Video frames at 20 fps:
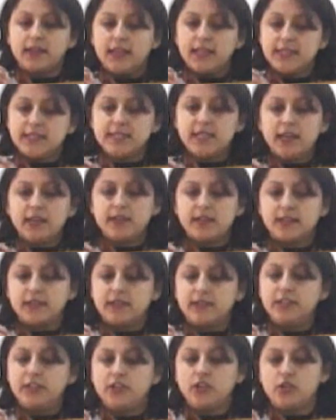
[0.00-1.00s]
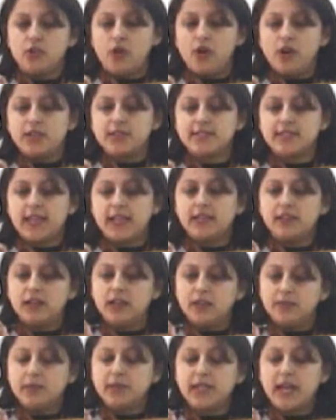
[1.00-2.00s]
India currently records an
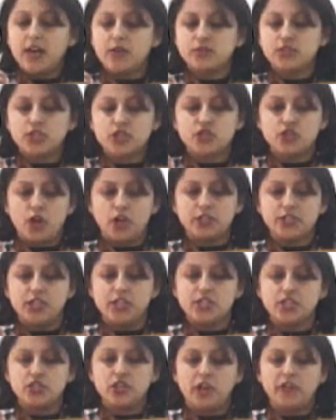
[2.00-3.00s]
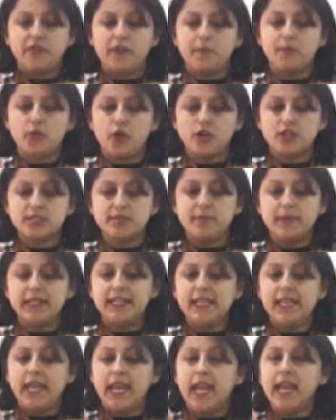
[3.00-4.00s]
urban housing shortage of
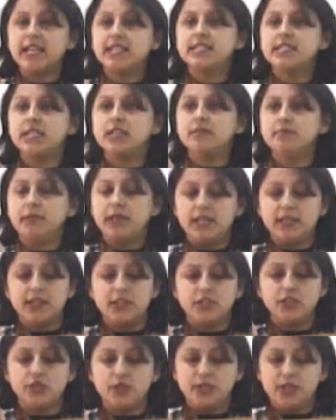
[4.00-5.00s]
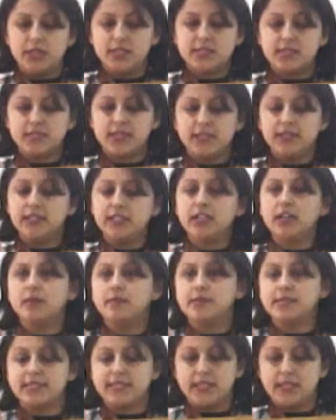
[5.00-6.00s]
approximately 18 million units in the
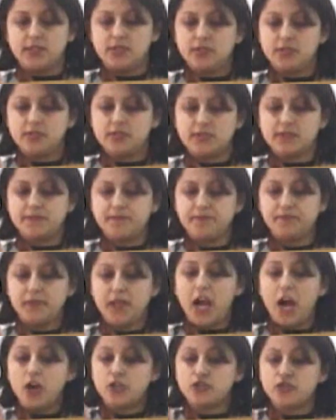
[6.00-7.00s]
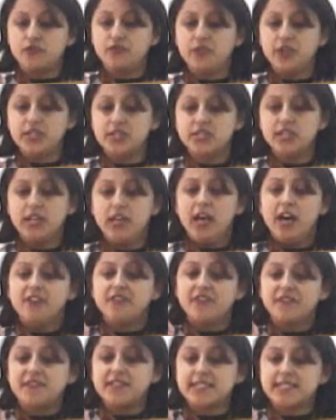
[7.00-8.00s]
urban centres, out of which
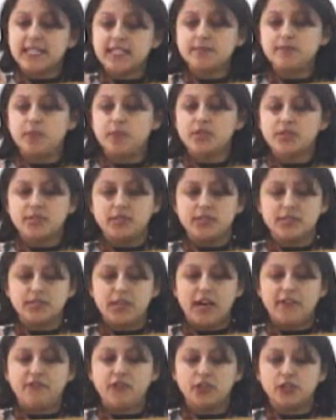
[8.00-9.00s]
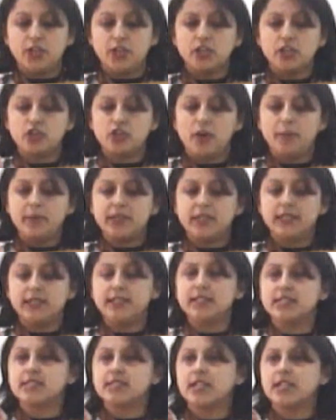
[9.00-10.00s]
56% are for the
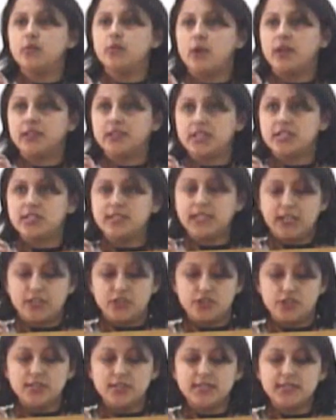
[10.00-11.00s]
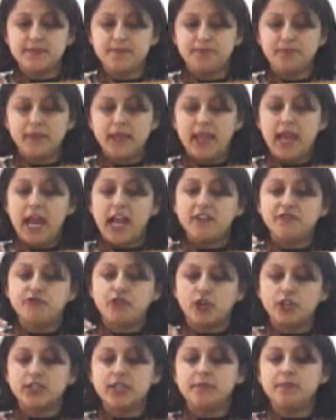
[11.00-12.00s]
economically disadvantaged sections and
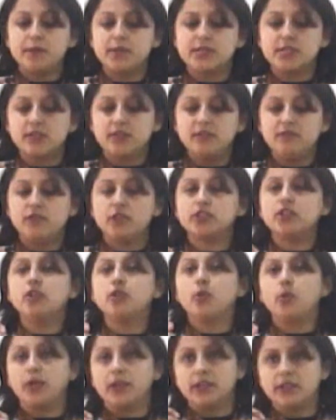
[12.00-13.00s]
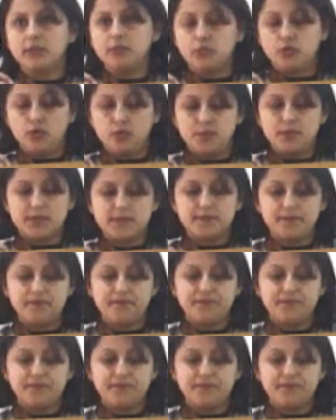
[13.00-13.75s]
40% for the low-income groups.